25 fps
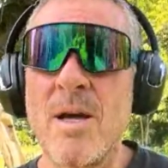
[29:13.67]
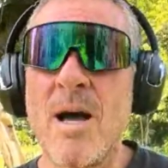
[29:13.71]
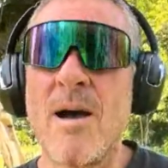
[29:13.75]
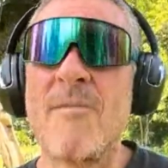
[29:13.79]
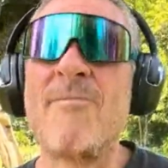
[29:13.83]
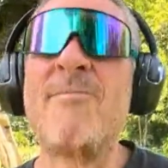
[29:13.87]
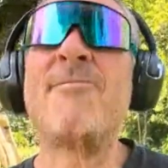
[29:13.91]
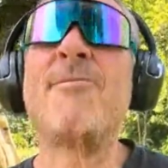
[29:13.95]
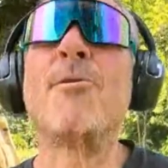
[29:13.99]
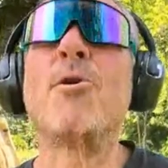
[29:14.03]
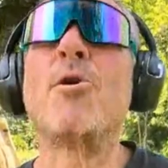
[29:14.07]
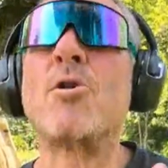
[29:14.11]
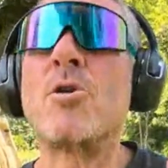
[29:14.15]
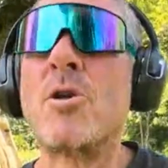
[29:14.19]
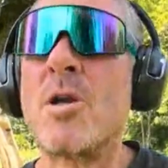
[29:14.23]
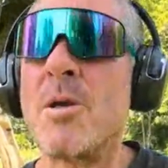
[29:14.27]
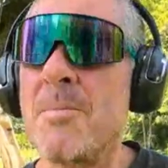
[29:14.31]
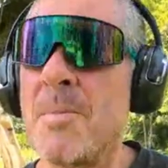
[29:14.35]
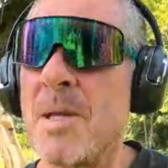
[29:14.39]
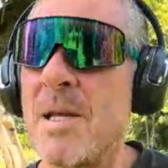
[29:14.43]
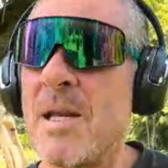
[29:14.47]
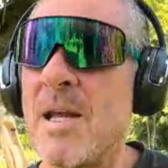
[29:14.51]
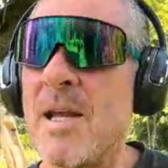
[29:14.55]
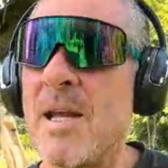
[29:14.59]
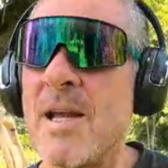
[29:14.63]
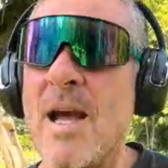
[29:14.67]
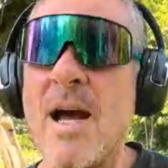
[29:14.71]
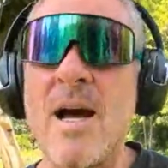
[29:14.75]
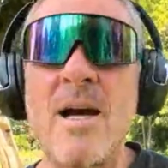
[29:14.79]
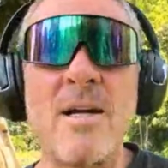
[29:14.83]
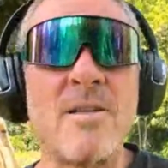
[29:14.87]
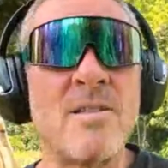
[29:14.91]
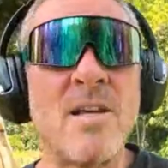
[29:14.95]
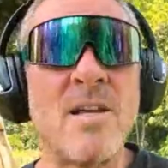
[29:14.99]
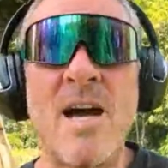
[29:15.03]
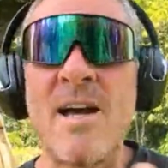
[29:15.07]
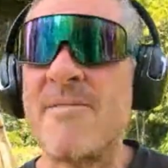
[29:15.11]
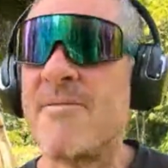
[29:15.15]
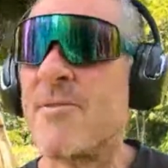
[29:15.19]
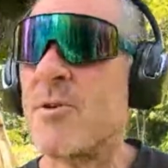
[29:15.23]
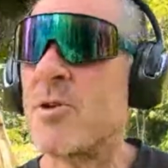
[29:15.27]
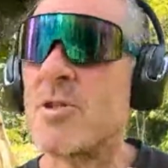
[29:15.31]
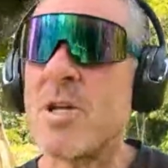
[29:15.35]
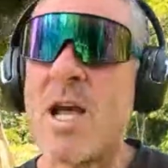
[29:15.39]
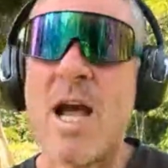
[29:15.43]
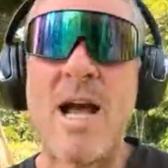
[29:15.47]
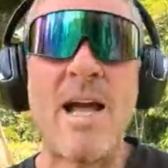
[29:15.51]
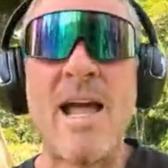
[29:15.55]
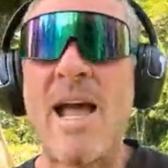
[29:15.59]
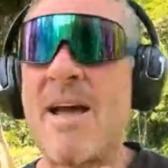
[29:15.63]
a full community, a
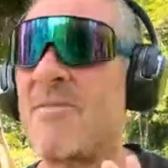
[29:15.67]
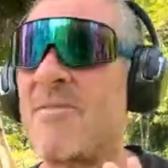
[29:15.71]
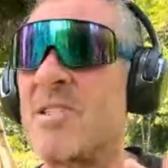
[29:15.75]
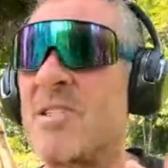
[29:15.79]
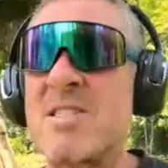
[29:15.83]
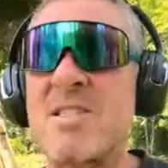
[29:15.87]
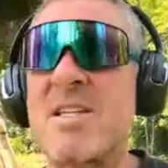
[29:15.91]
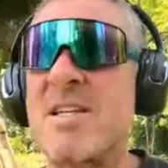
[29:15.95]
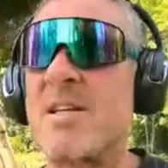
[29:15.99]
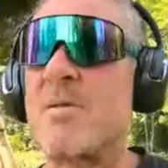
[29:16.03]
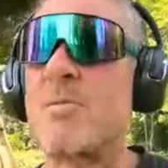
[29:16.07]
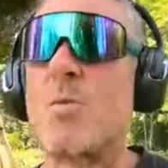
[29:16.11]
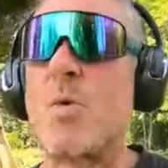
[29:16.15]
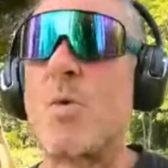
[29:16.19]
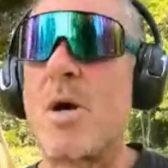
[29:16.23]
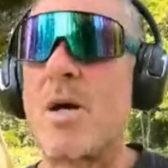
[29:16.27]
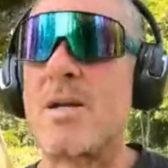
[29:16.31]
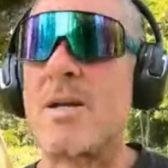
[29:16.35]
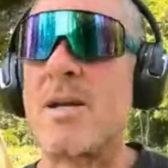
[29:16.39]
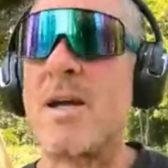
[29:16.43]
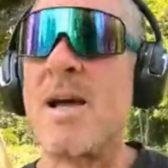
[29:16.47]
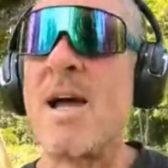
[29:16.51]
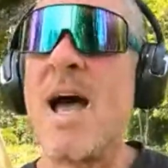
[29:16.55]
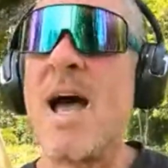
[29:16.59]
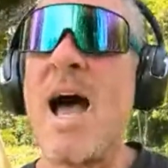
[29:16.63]
diverse. I haven't seen one.